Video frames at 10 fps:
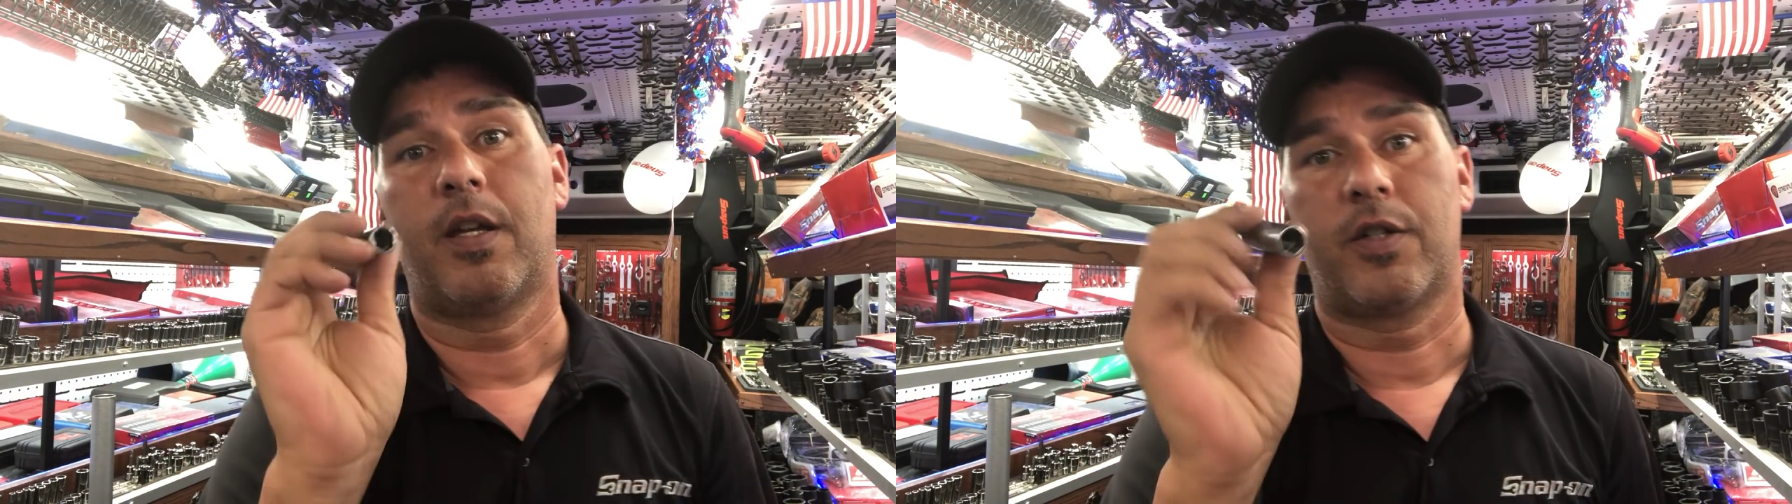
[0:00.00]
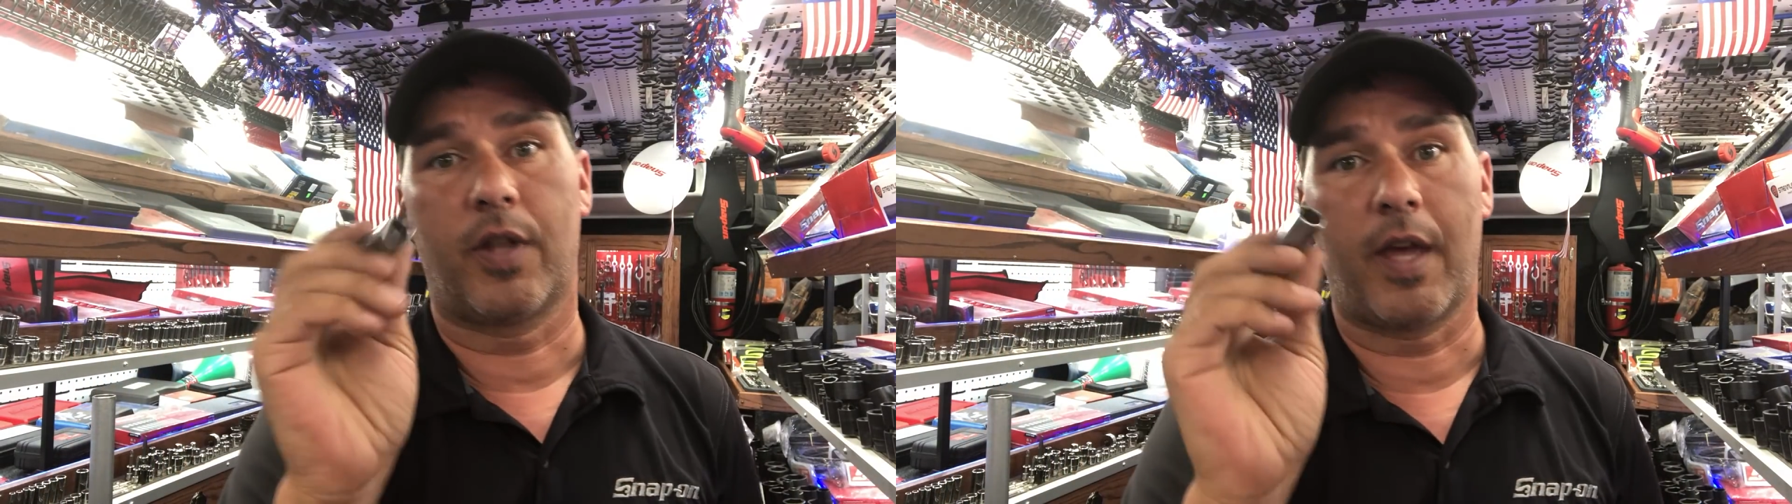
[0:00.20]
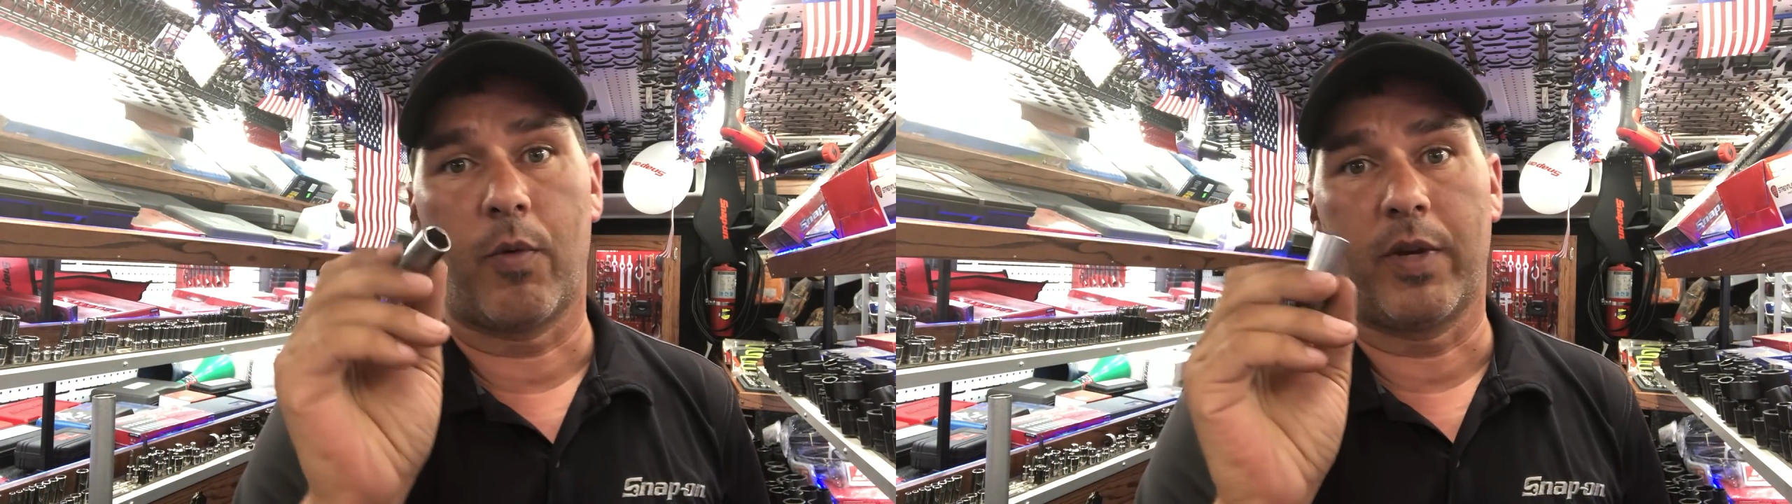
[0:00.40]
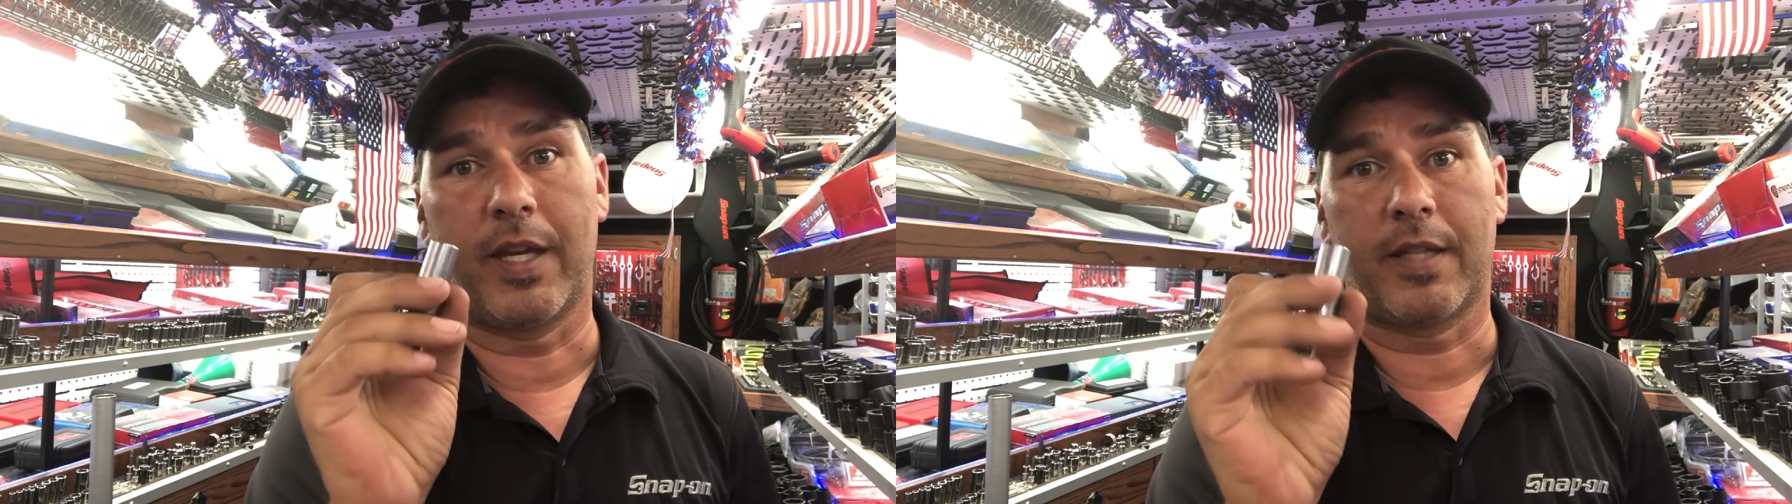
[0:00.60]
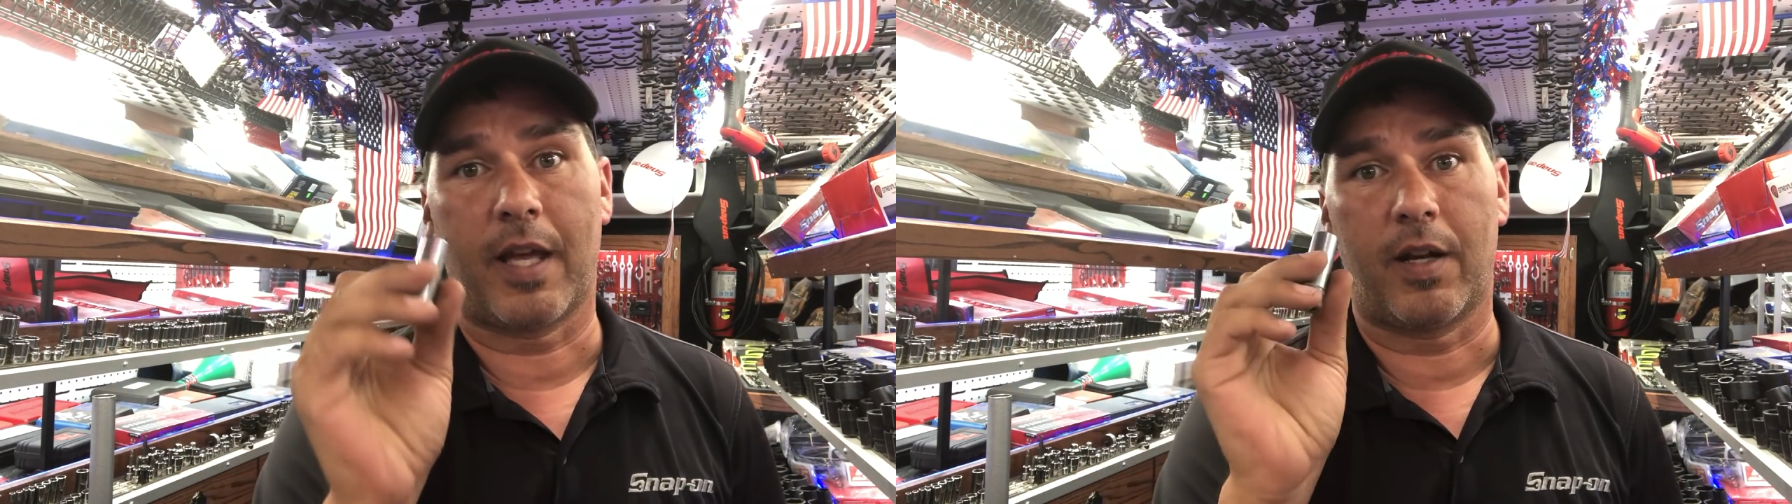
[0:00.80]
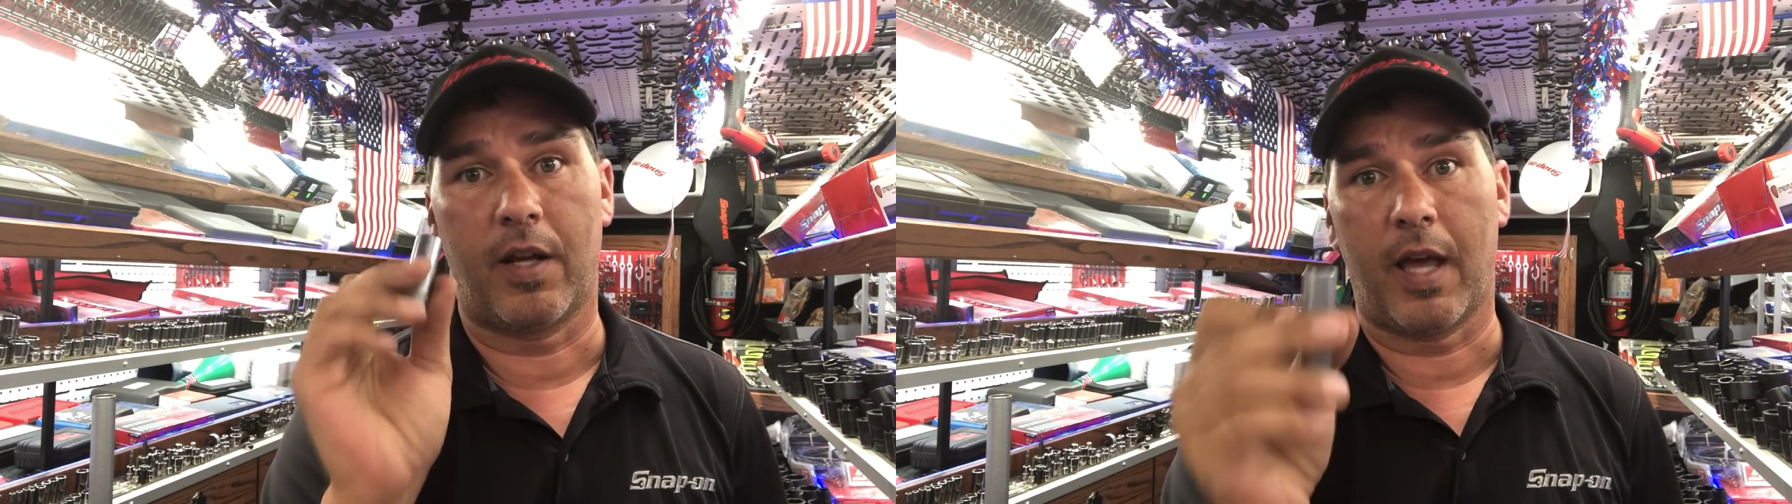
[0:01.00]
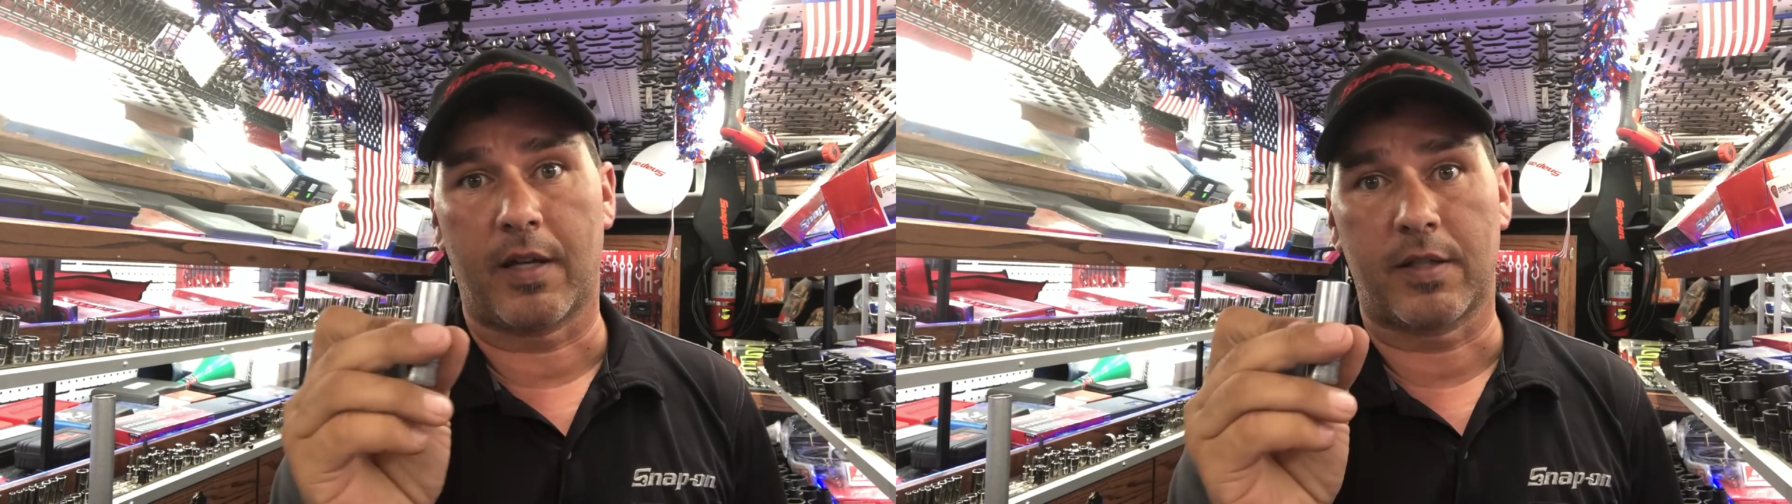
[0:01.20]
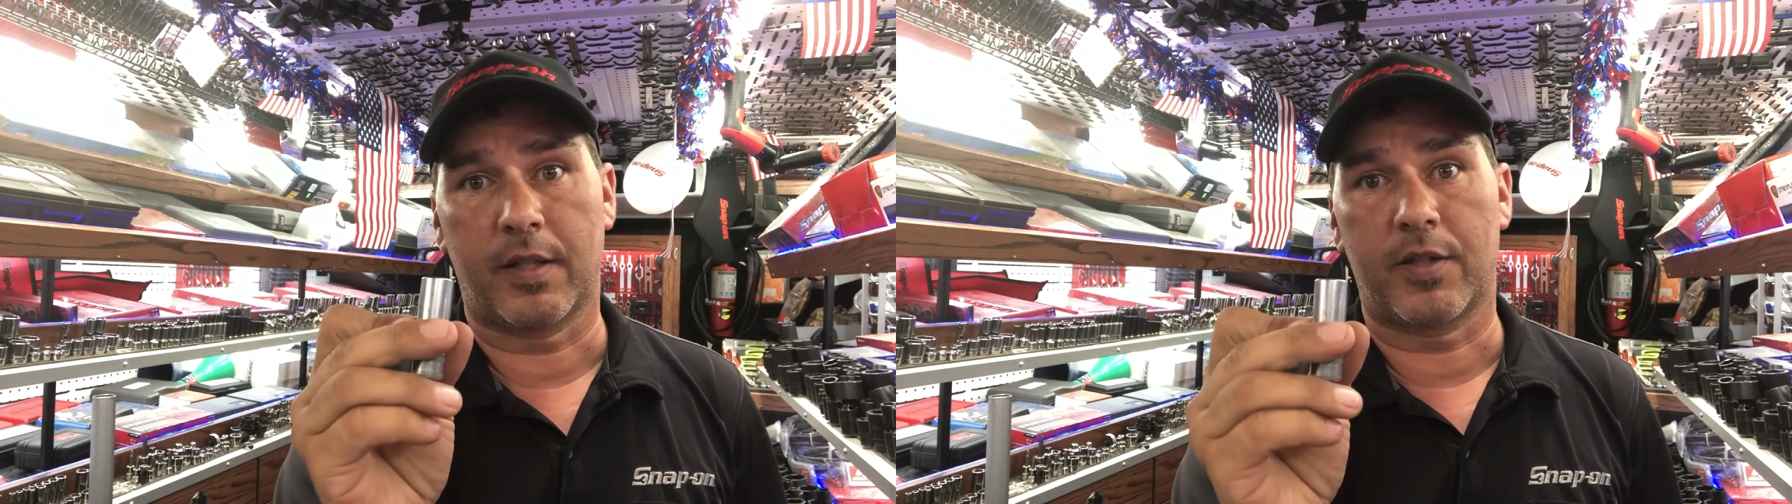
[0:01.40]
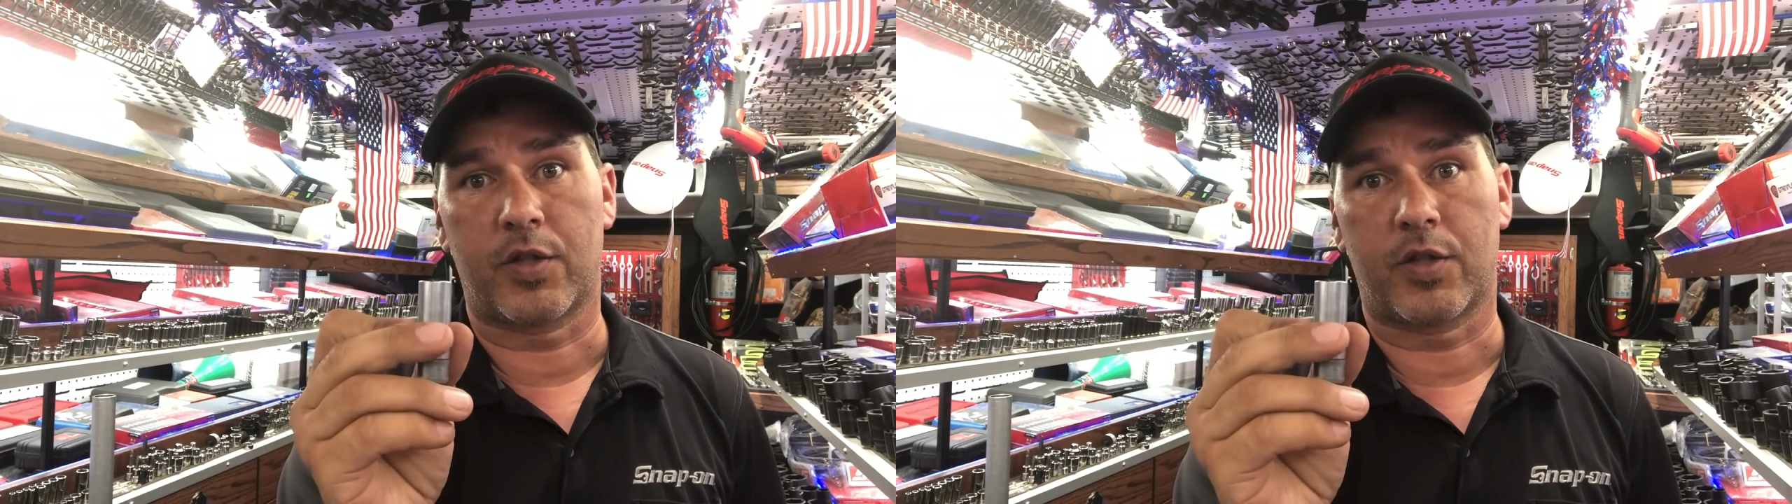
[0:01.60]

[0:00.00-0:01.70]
so that we get that excellent